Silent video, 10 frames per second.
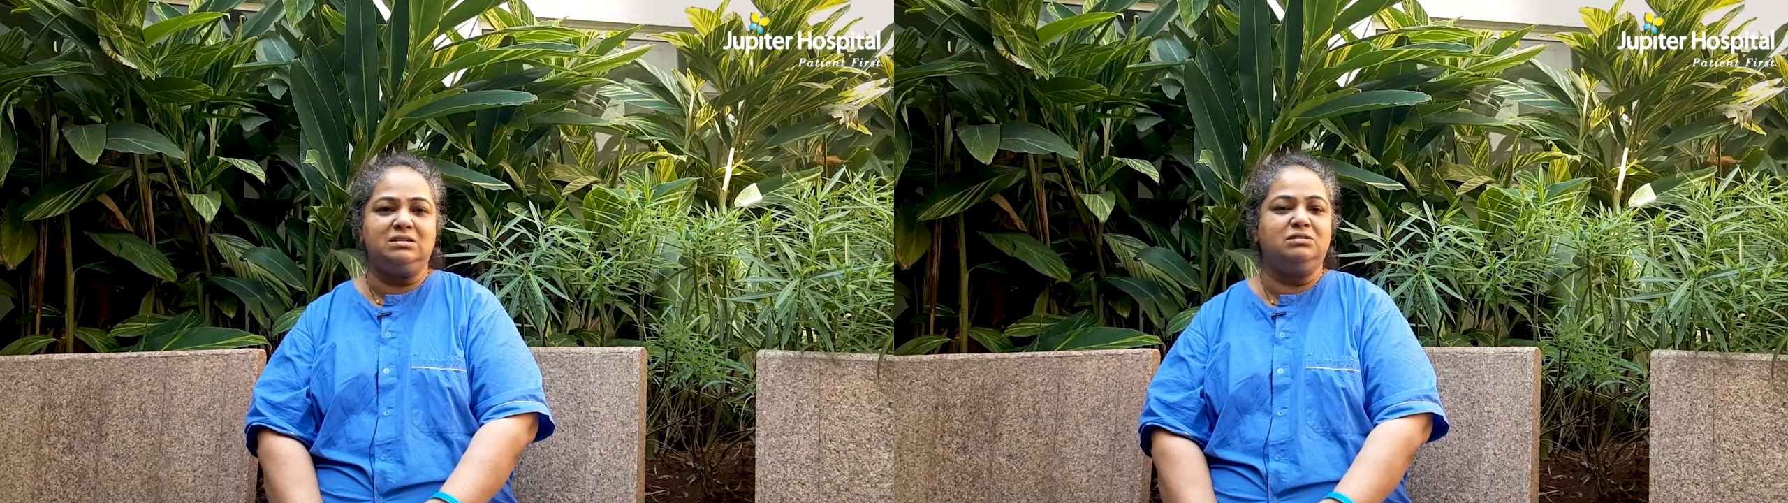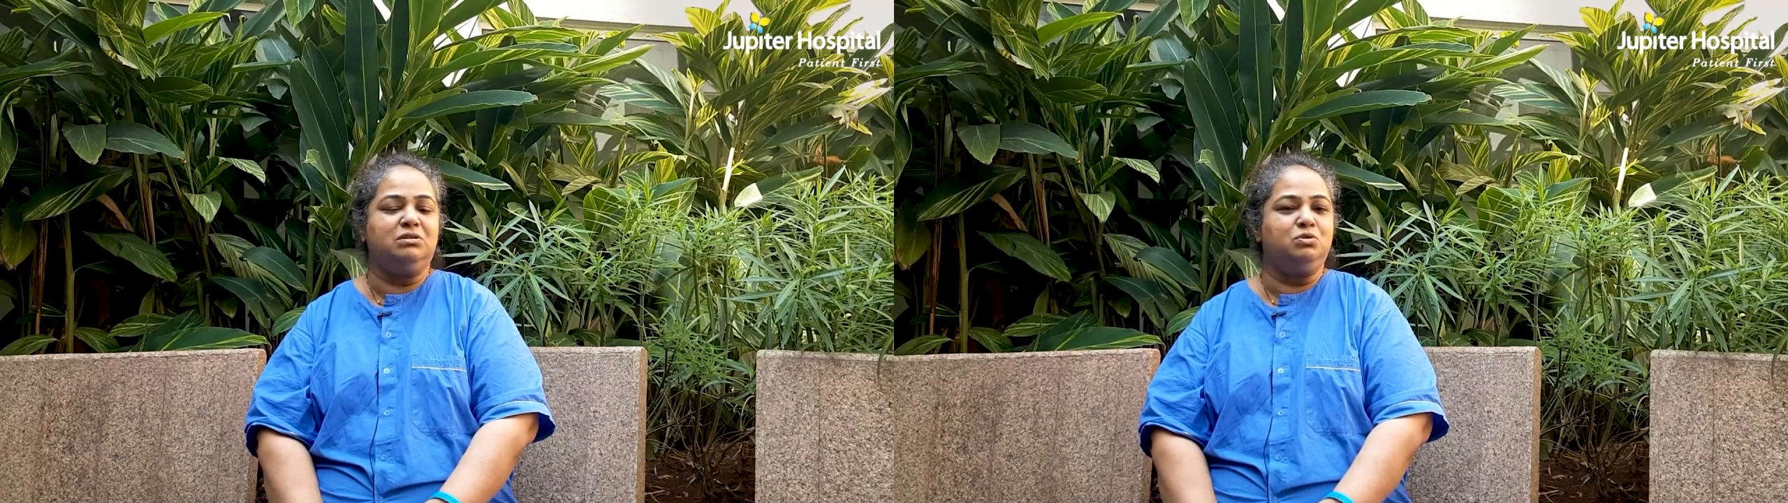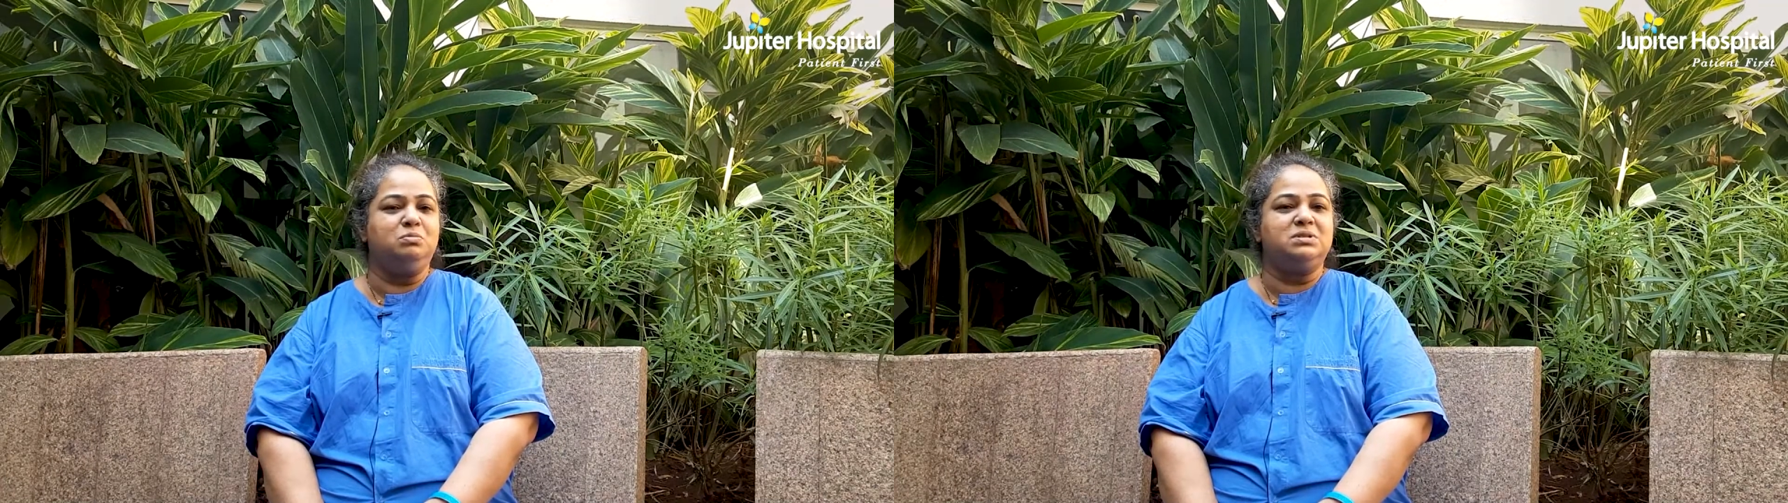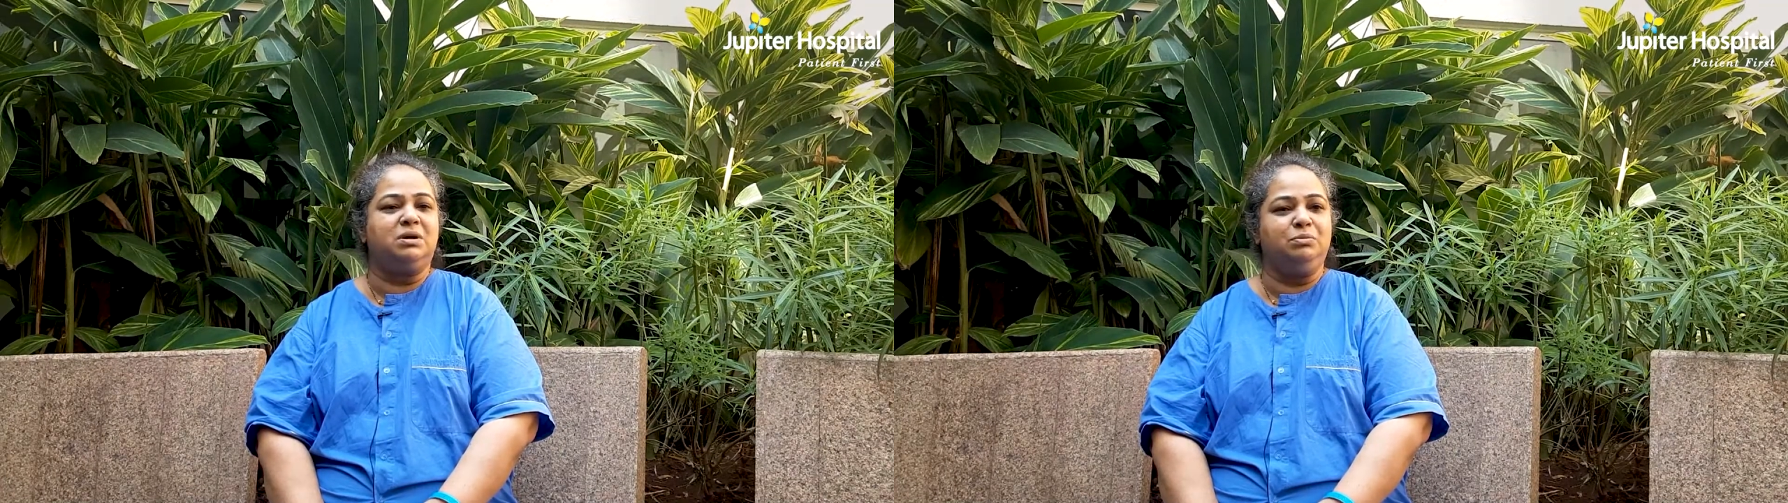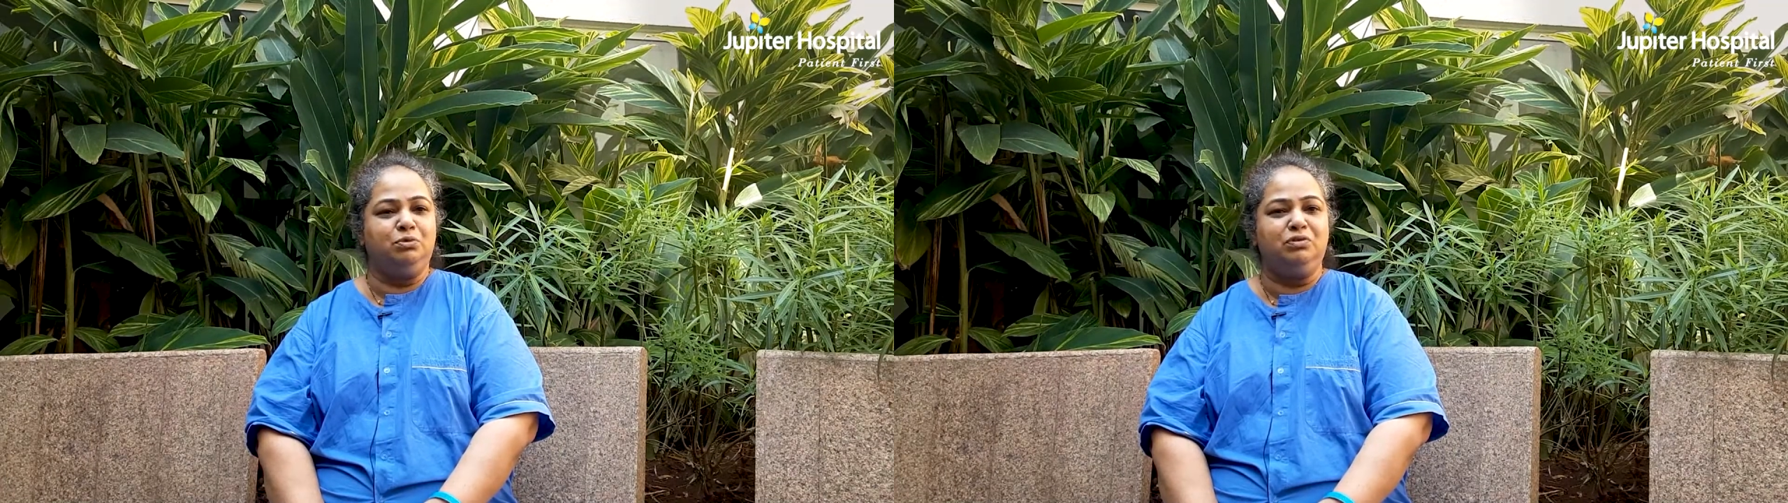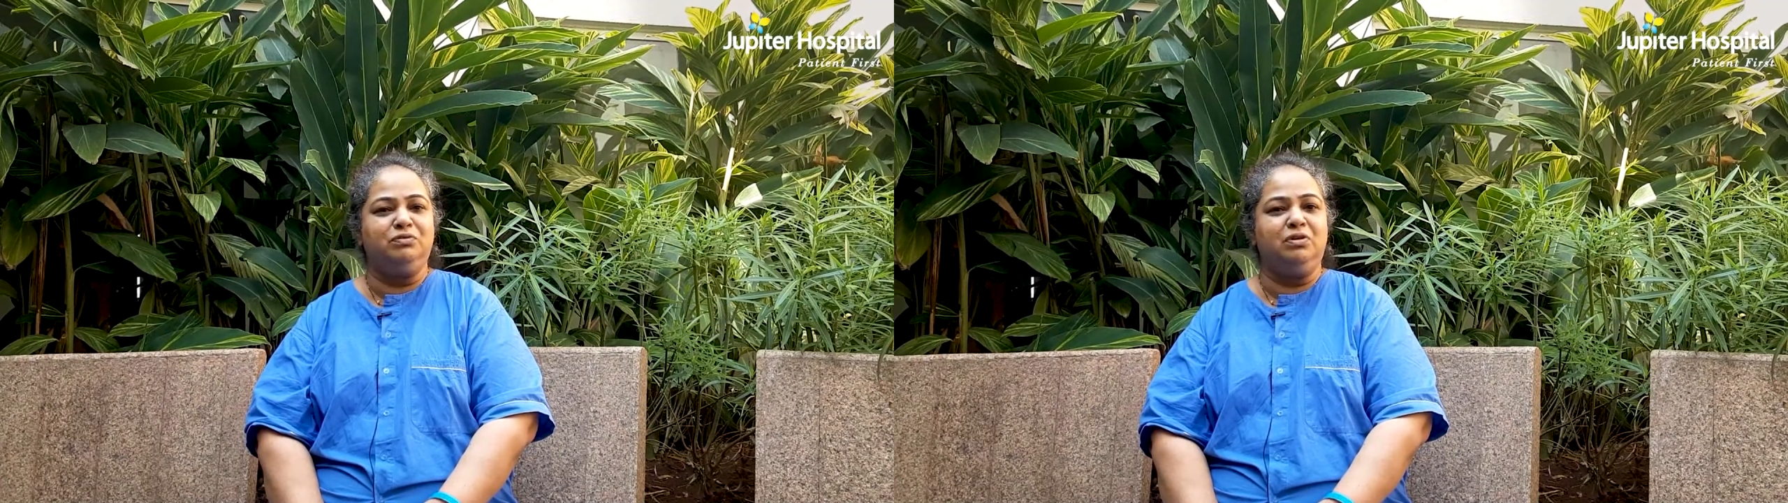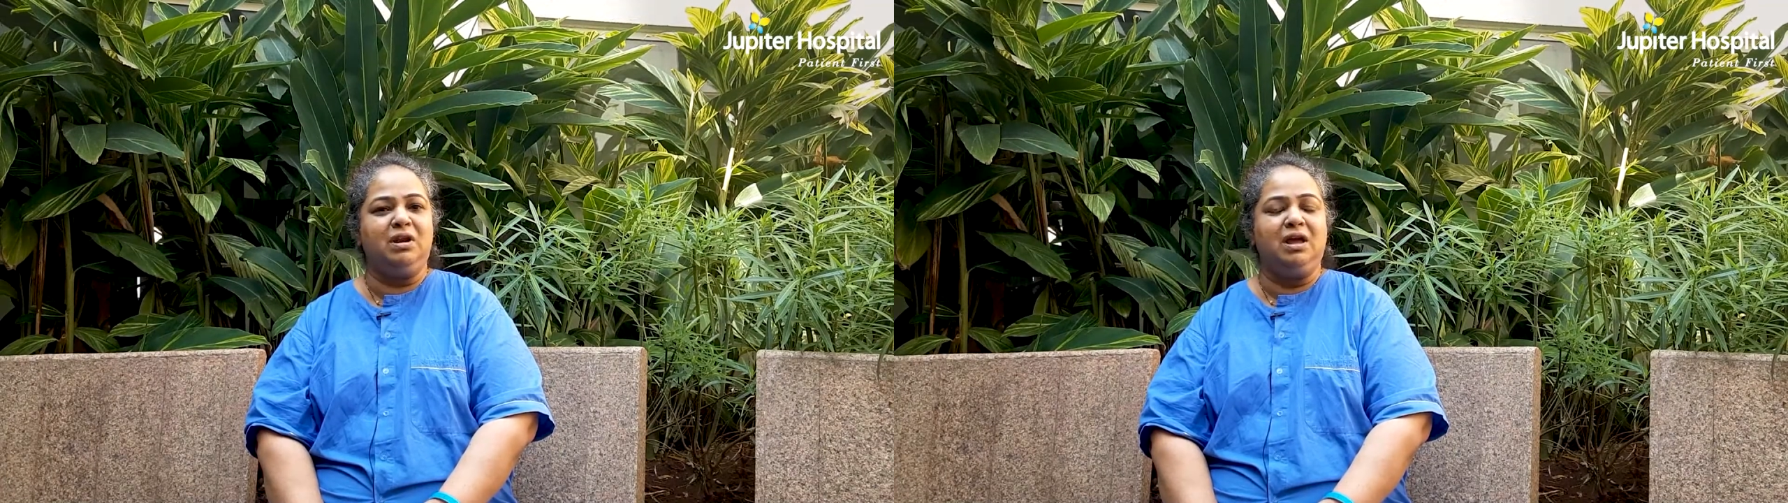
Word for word: The rooms are beautiful.